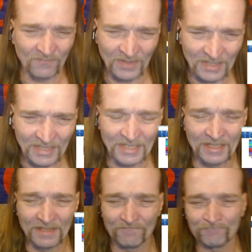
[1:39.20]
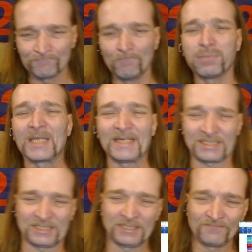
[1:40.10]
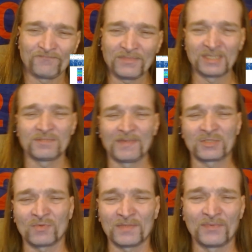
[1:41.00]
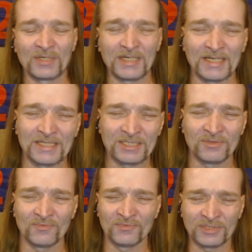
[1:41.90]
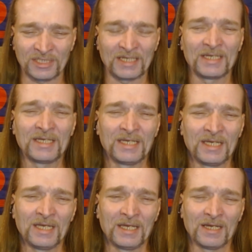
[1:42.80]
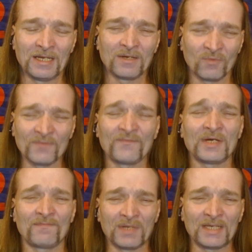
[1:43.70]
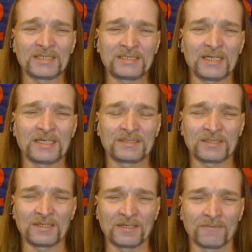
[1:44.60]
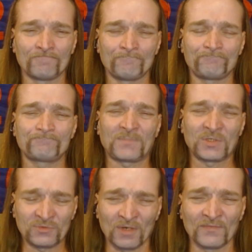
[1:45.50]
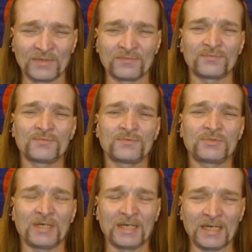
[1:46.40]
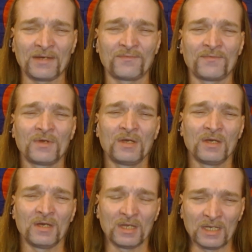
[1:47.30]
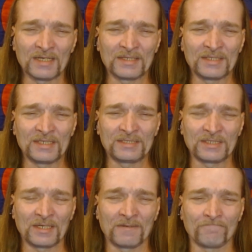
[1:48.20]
very blessed, is the best way to put it, I guess you would say. We're very blessed as conservatives to have a lot of these